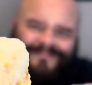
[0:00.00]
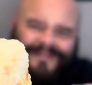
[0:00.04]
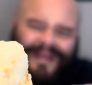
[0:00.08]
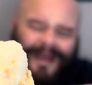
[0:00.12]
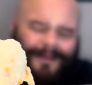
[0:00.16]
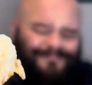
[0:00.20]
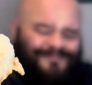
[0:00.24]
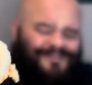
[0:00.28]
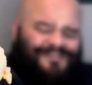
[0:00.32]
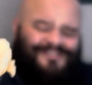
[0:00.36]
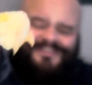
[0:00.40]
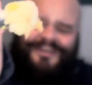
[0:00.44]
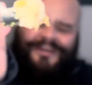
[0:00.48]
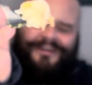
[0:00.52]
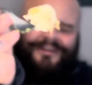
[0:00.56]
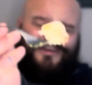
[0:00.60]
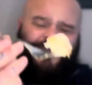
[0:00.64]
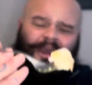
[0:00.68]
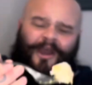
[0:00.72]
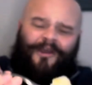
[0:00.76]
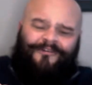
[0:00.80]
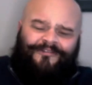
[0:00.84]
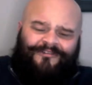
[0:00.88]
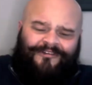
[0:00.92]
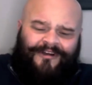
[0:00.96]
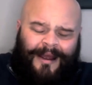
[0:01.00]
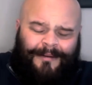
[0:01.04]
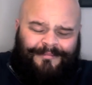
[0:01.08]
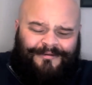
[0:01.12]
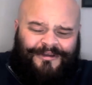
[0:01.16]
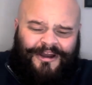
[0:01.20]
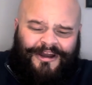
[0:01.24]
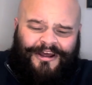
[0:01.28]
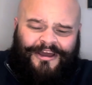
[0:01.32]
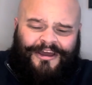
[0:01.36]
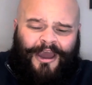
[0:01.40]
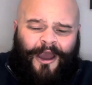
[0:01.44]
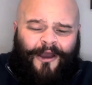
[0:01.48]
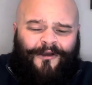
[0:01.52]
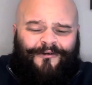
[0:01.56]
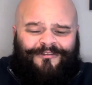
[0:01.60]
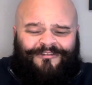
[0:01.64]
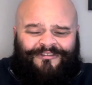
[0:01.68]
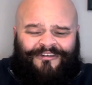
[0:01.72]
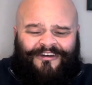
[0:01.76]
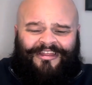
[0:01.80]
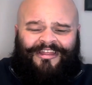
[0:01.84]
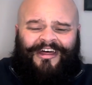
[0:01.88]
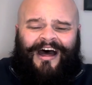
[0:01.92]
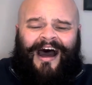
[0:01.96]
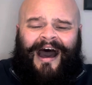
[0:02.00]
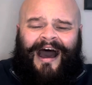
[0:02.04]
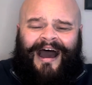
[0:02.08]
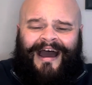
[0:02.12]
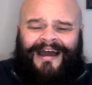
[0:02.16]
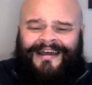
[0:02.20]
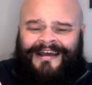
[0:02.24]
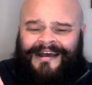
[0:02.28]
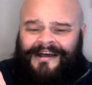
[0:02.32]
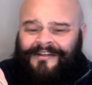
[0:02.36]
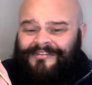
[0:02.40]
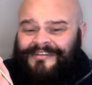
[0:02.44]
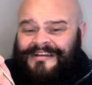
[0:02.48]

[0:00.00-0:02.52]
I'm just going to go for it. I'm going to go for that.